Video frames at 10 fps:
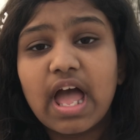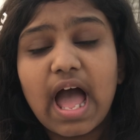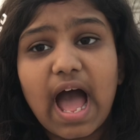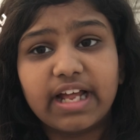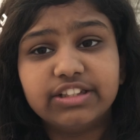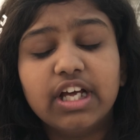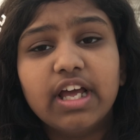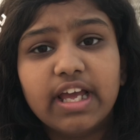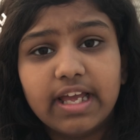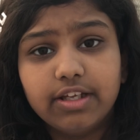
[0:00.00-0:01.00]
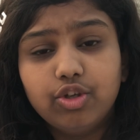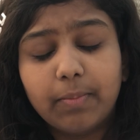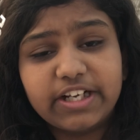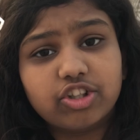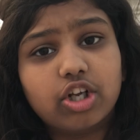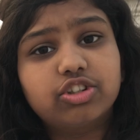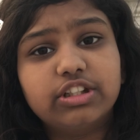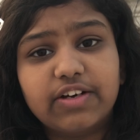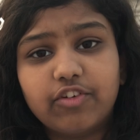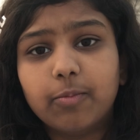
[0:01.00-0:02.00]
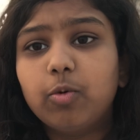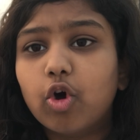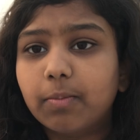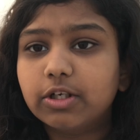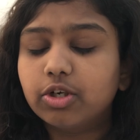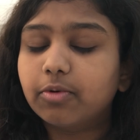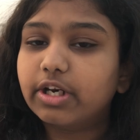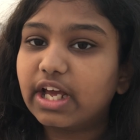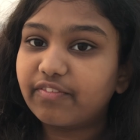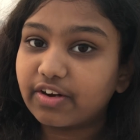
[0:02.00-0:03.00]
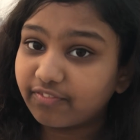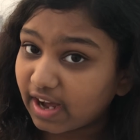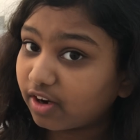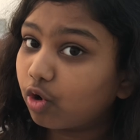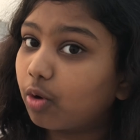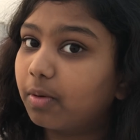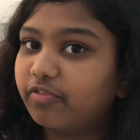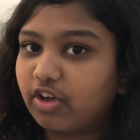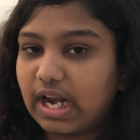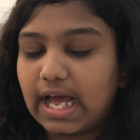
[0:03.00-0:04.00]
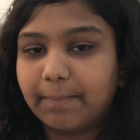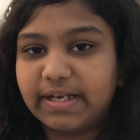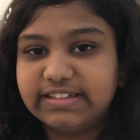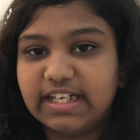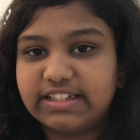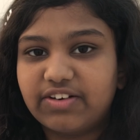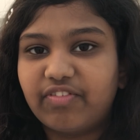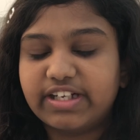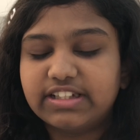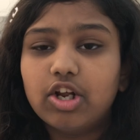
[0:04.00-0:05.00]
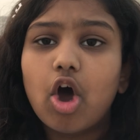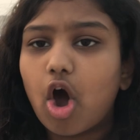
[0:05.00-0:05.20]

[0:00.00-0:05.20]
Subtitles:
And you might also develop lobopneumonia, where one lobe of your lung might get infected,